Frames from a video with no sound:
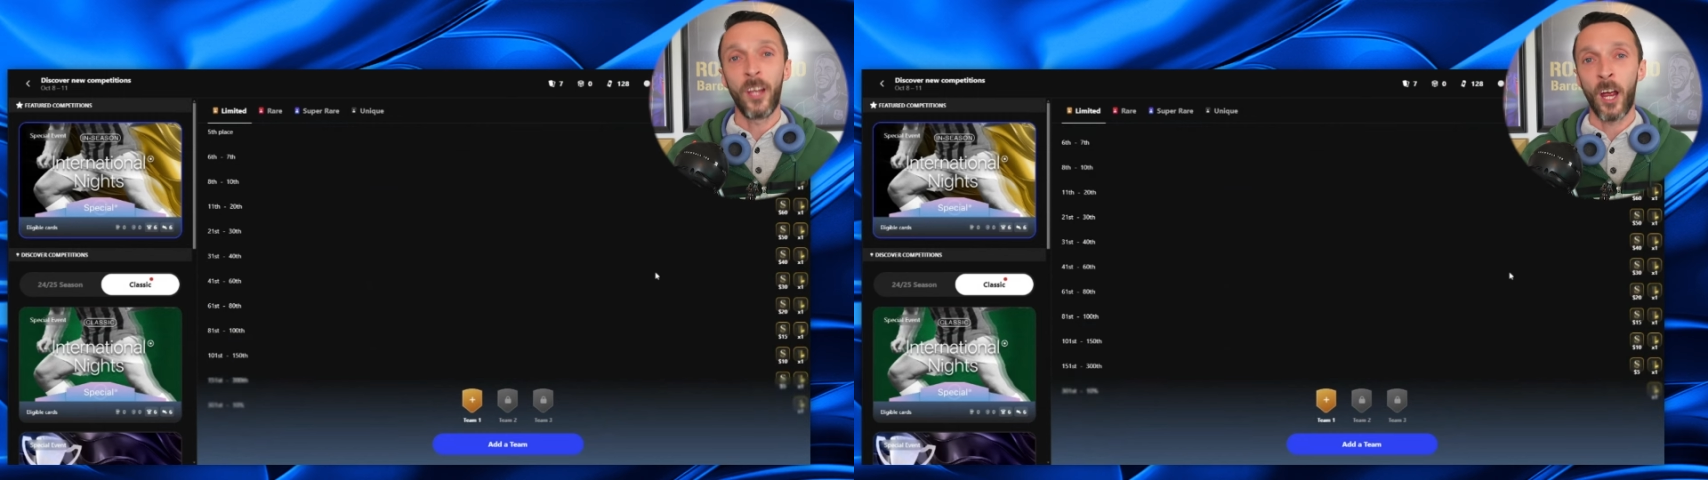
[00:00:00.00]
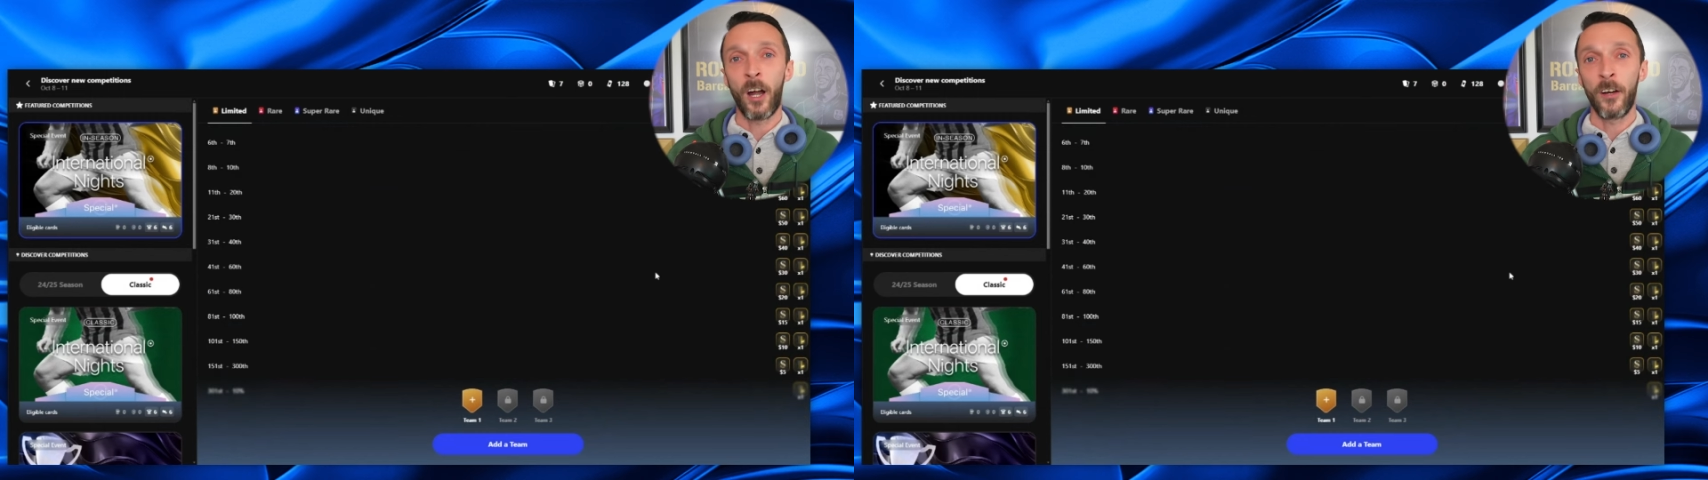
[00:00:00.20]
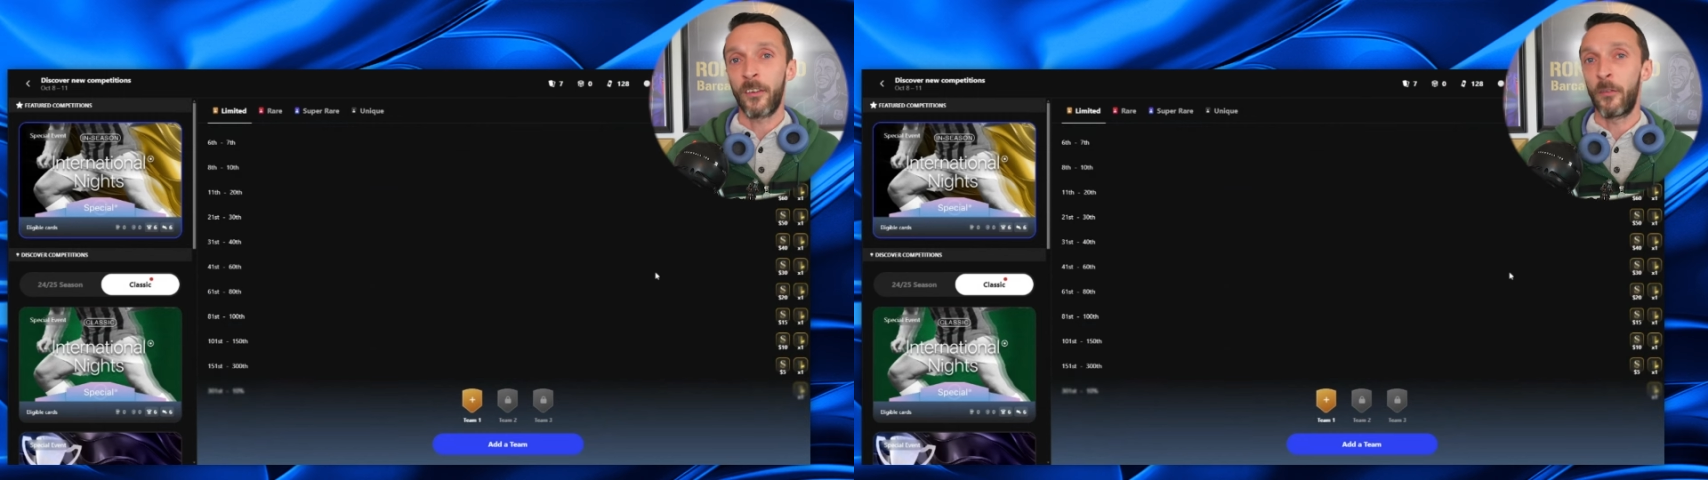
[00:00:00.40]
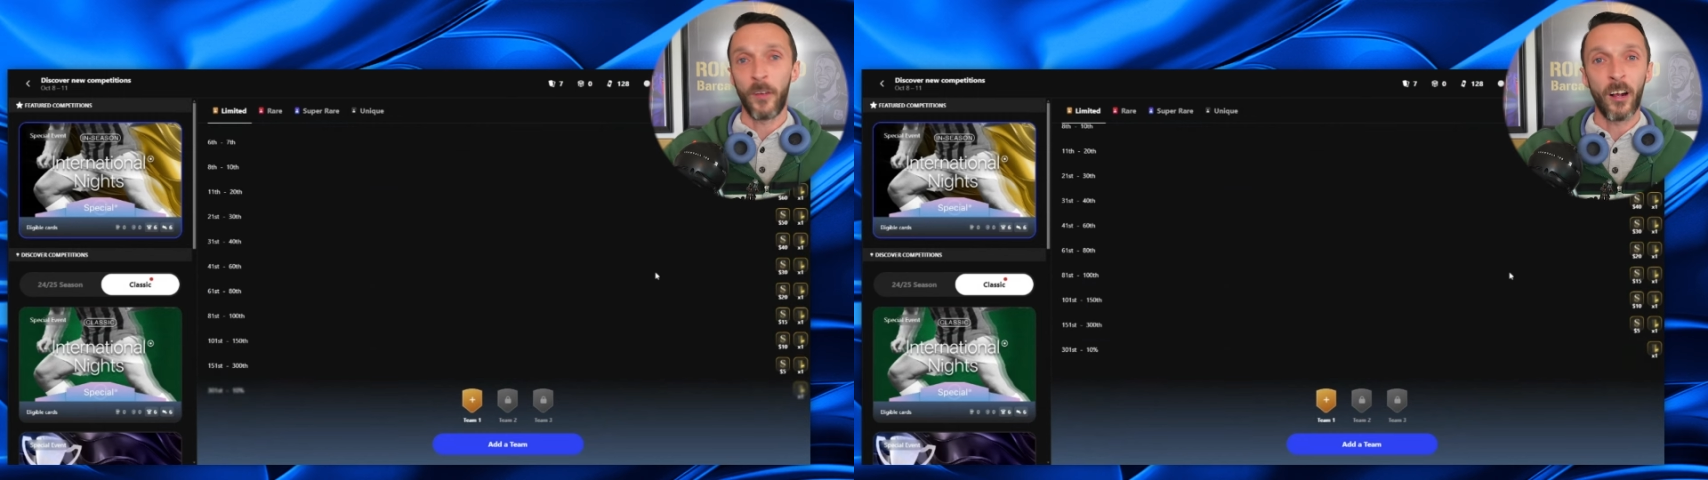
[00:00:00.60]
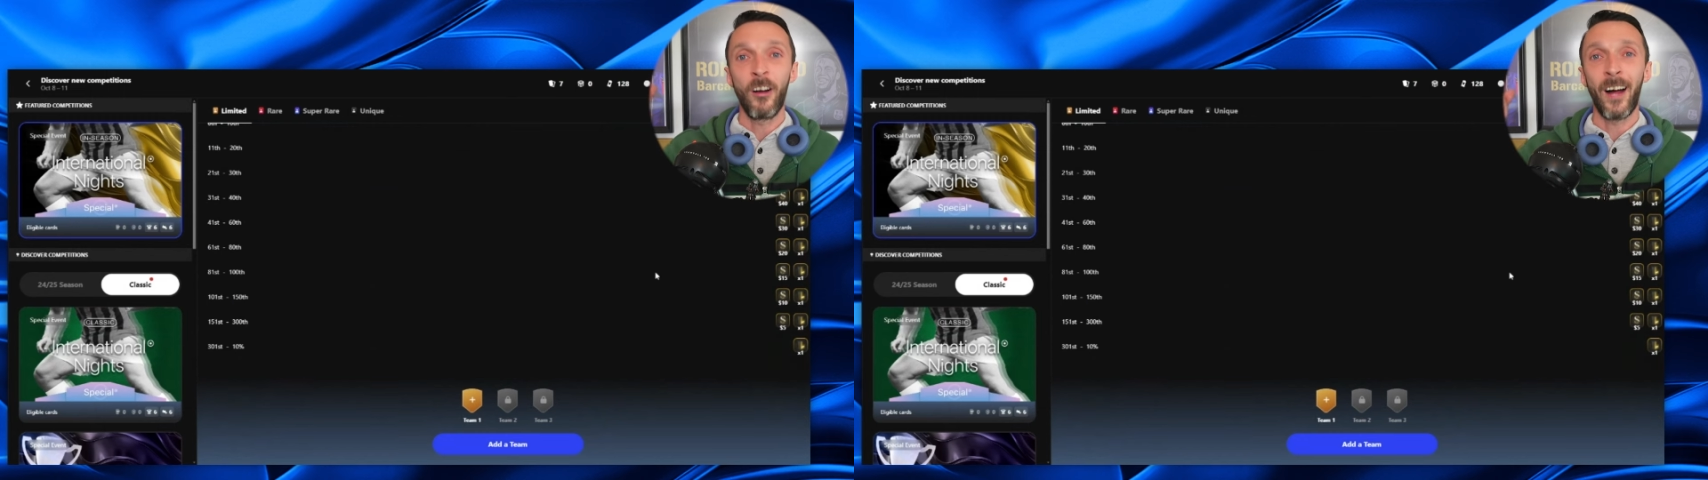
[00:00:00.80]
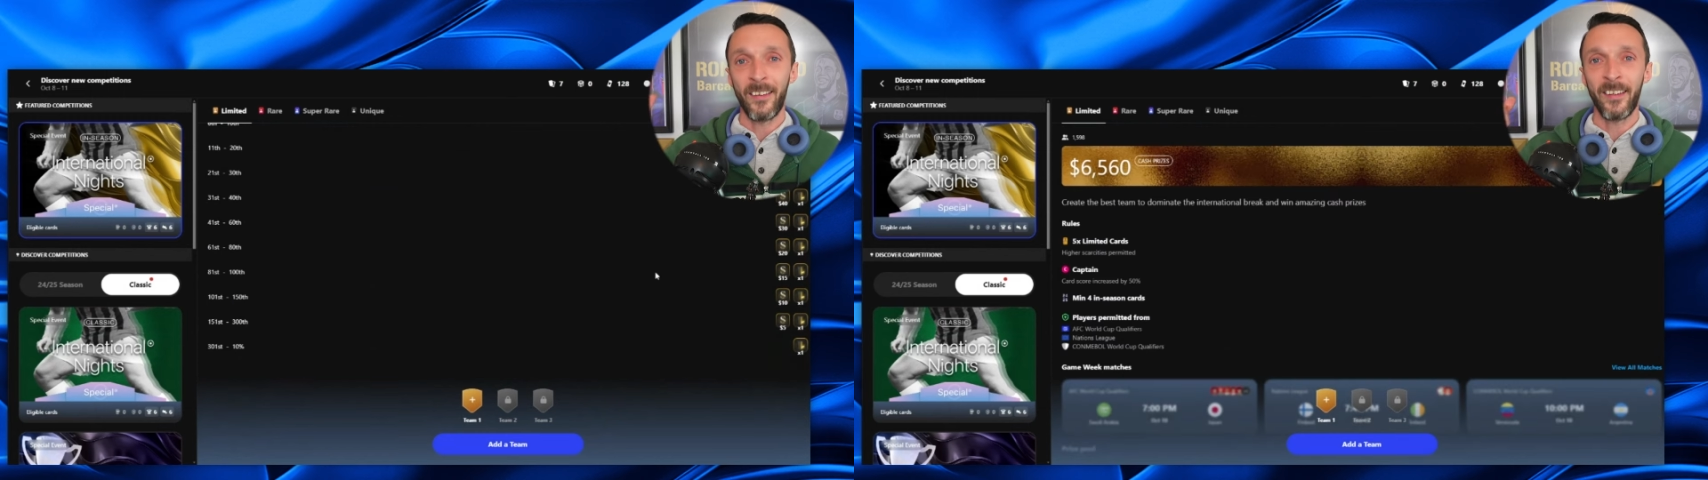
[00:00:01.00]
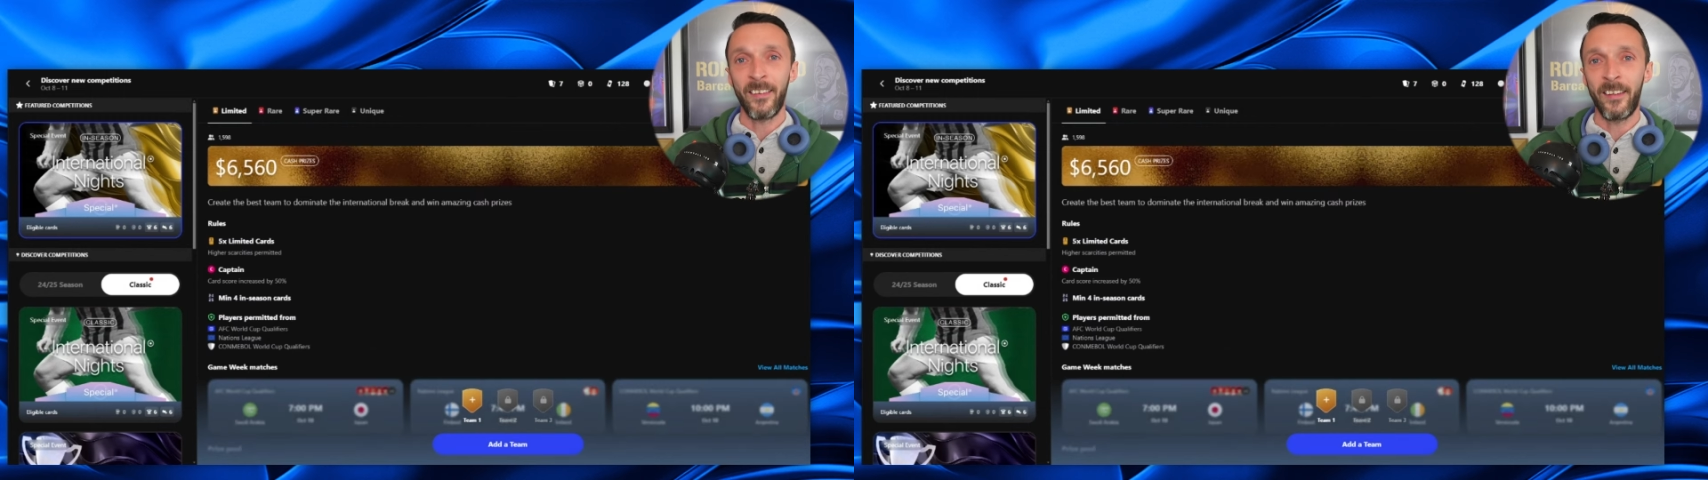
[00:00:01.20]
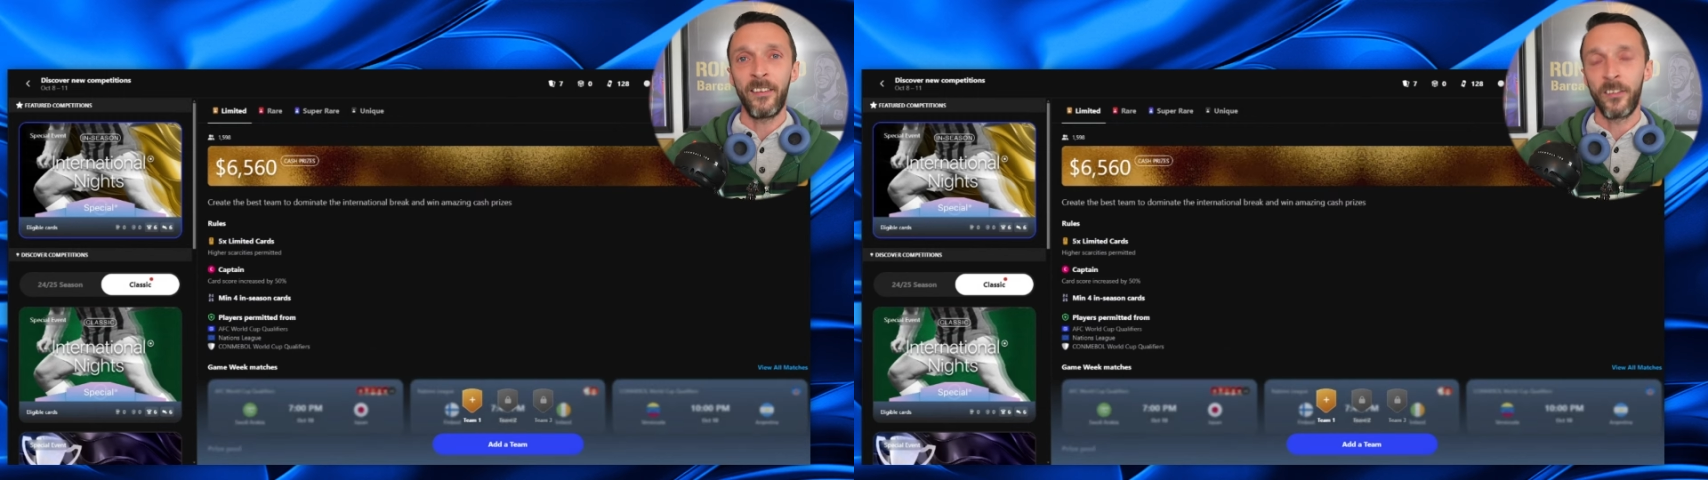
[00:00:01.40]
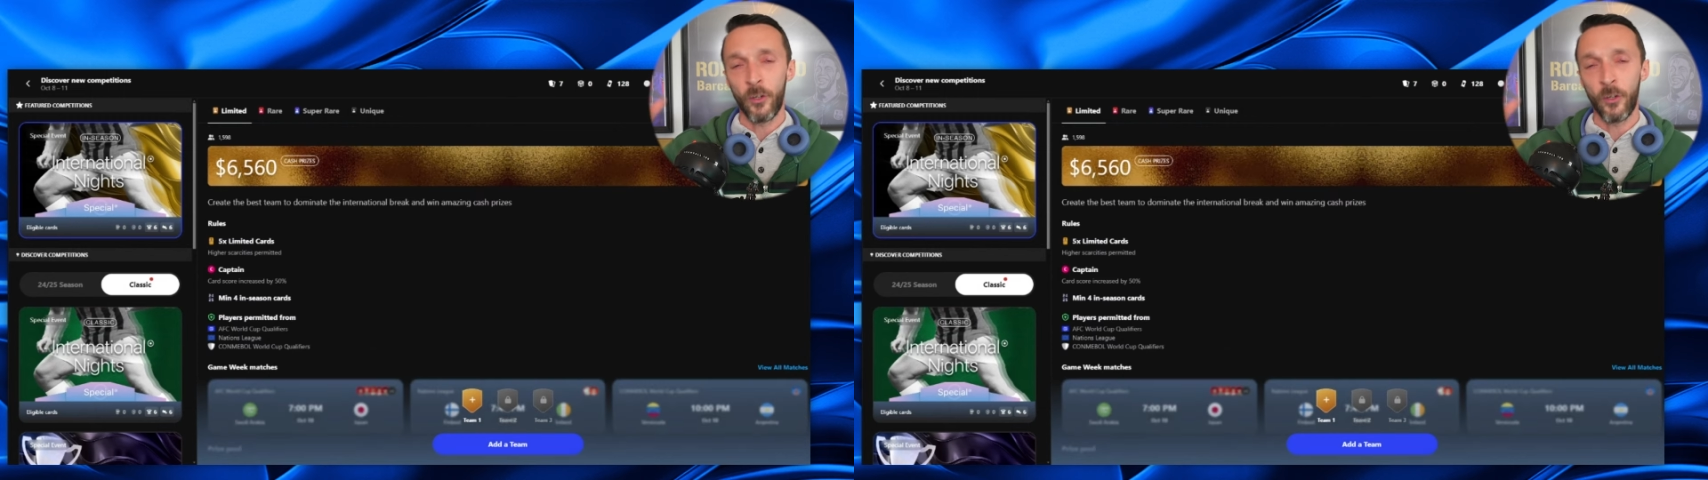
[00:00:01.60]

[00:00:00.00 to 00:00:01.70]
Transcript: card of a classic season,